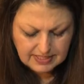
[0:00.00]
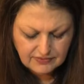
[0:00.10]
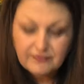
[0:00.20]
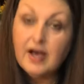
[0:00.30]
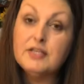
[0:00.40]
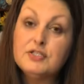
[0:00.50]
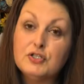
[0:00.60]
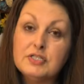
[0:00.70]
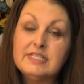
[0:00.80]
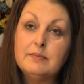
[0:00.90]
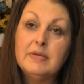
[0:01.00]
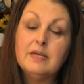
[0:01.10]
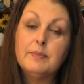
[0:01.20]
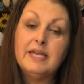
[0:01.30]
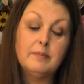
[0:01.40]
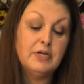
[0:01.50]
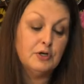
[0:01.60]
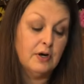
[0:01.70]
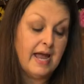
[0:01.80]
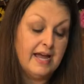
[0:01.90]
Foster, PM me
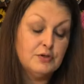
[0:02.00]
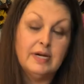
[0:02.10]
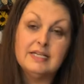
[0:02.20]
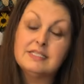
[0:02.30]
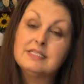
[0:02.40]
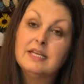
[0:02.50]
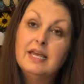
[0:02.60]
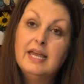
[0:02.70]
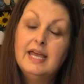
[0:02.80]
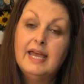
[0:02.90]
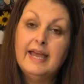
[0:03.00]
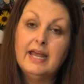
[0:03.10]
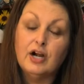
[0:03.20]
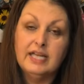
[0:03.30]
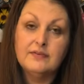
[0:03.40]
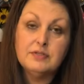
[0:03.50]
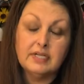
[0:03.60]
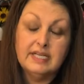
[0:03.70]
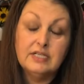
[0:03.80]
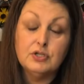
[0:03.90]
your address, and our kits
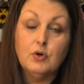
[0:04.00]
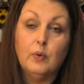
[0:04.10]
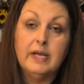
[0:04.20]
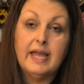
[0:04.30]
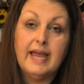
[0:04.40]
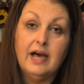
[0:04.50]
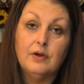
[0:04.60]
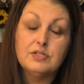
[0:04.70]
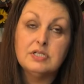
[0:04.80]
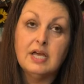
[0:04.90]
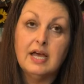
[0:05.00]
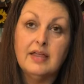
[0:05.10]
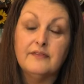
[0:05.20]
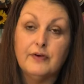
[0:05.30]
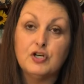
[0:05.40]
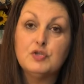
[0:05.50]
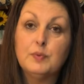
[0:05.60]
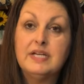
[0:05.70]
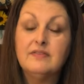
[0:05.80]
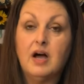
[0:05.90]
are going out the first
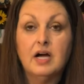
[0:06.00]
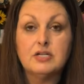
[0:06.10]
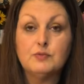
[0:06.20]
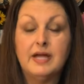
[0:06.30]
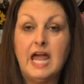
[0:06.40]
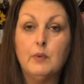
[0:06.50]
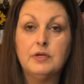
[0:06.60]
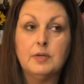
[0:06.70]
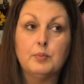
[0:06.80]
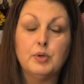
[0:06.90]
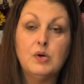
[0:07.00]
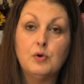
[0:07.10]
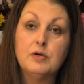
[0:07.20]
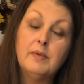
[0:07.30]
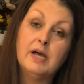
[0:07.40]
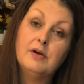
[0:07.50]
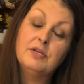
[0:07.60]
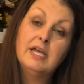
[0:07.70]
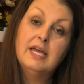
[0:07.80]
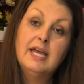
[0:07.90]
week of August. Right now we're in the pre-order mode,
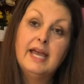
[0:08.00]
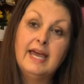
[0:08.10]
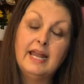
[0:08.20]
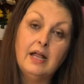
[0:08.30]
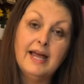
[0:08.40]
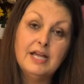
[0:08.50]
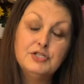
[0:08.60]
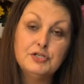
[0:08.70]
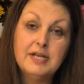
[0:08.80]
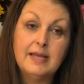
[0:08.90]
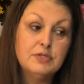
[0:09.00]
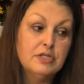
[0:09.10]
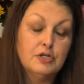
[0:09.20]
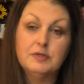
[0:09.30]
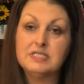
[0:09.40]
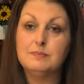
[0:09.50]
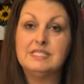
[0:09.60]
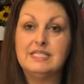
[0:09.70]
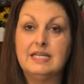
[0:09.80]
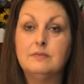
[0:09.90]
and I'll add your name to the
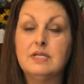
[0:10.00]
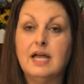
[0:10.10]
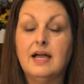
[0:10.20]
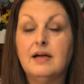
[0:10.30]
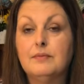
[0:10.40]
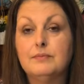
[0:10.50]
Christmas-themed